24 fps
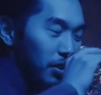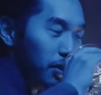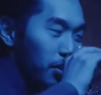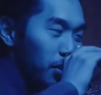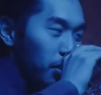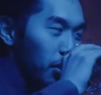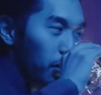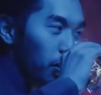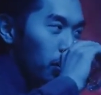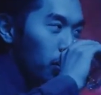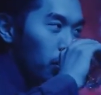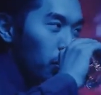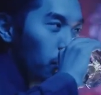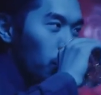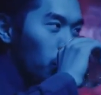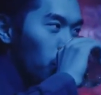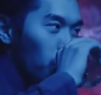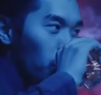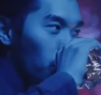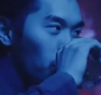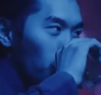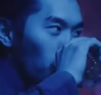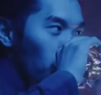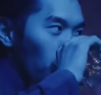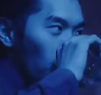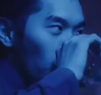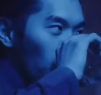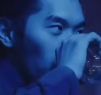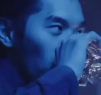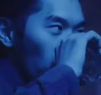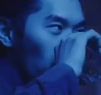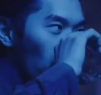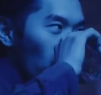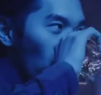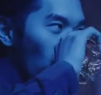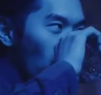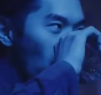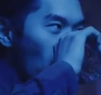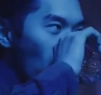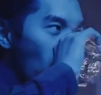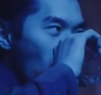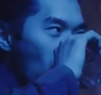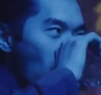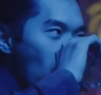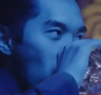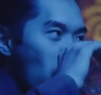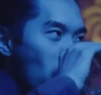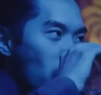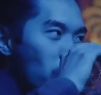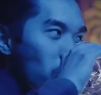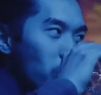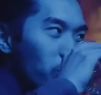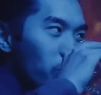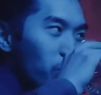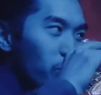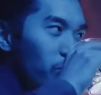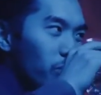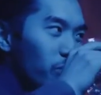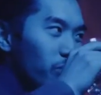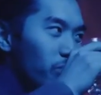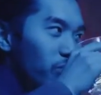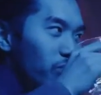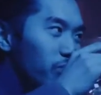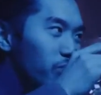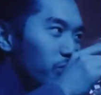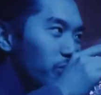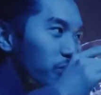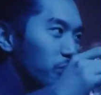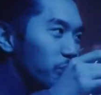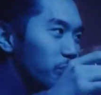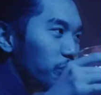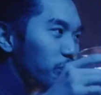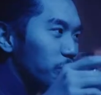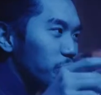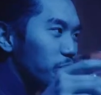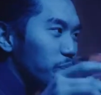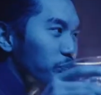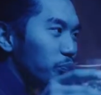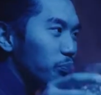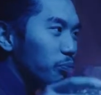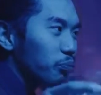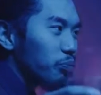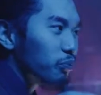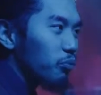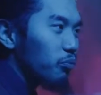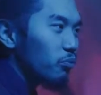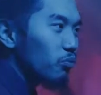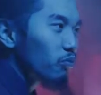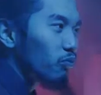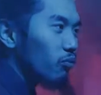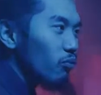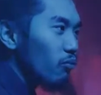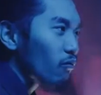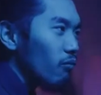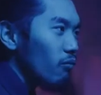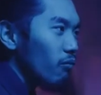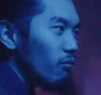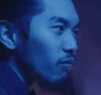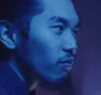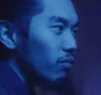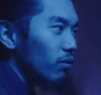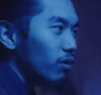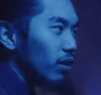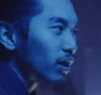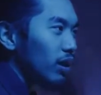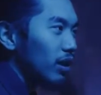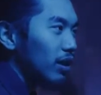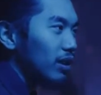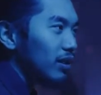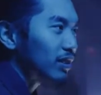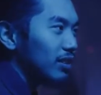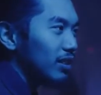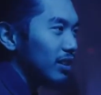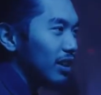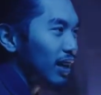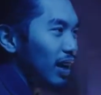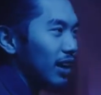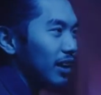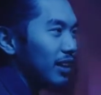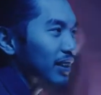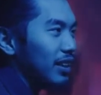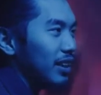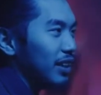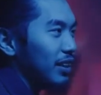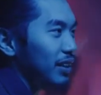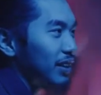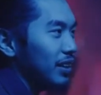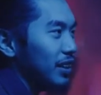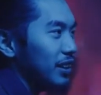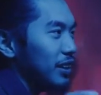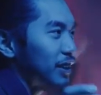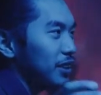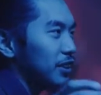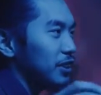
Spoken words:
are in that act, so that your partner doesn't think of finding someone else